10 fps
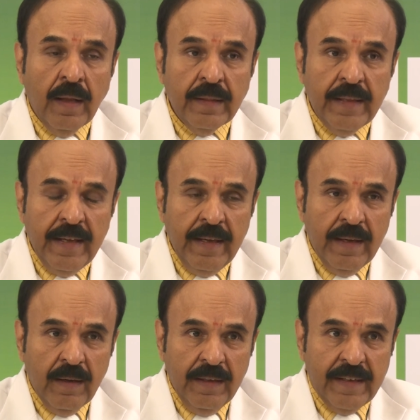
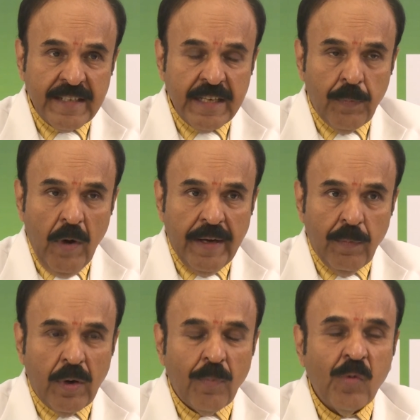The interesting point
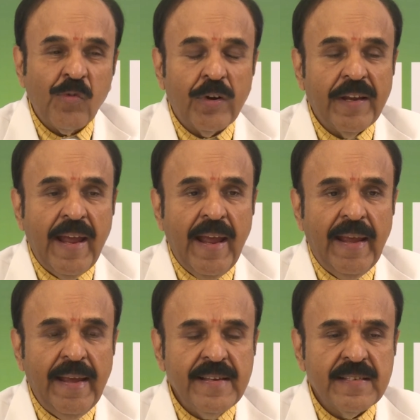about
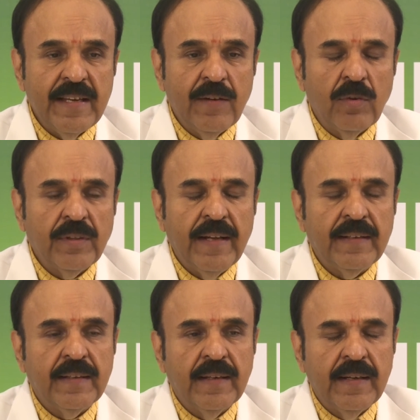ApoE4A is,
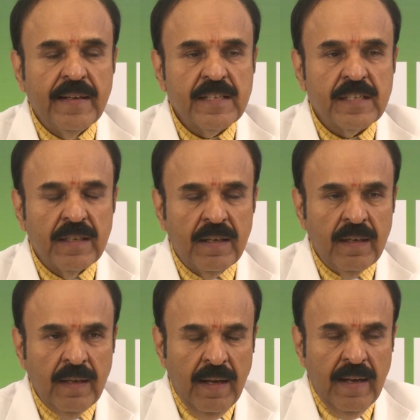that is
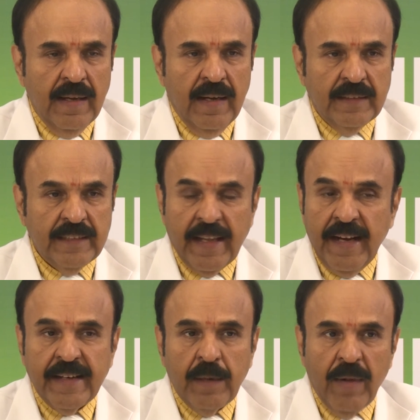
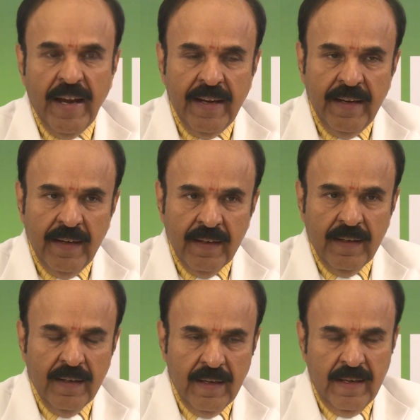secreted by
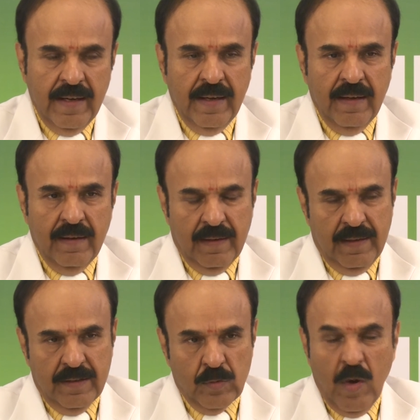
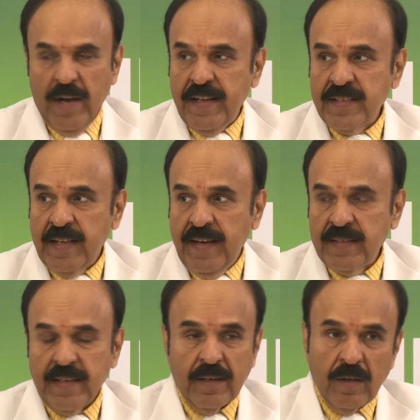small
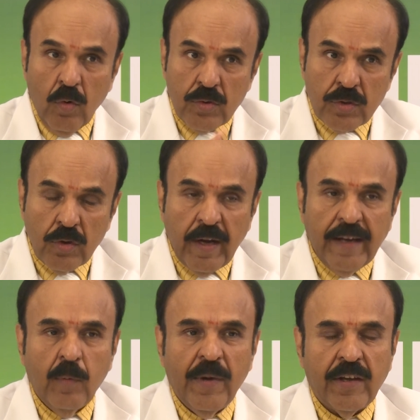intestines and goes into
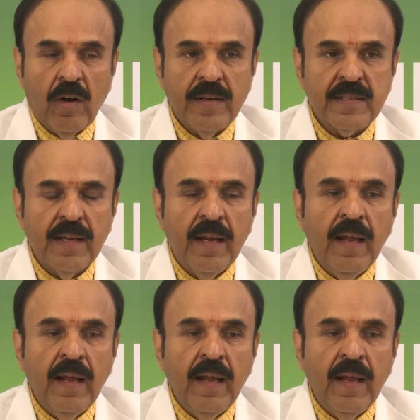chylomicrons.